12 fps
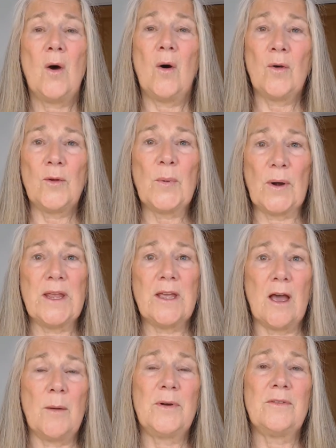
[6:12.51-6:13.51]
or the
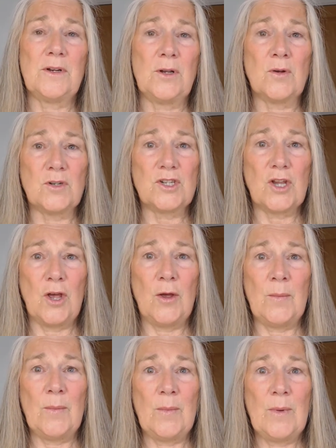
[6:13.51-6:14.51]
breakup of a
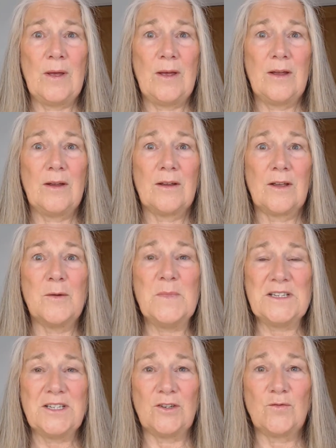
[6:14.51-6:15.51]
long-term
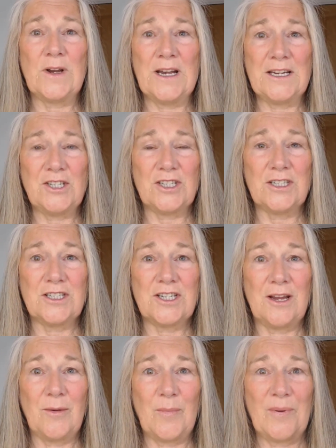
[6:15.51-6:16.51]
committed
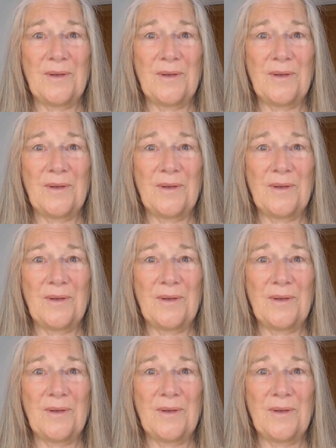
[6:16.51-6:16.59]
relationship.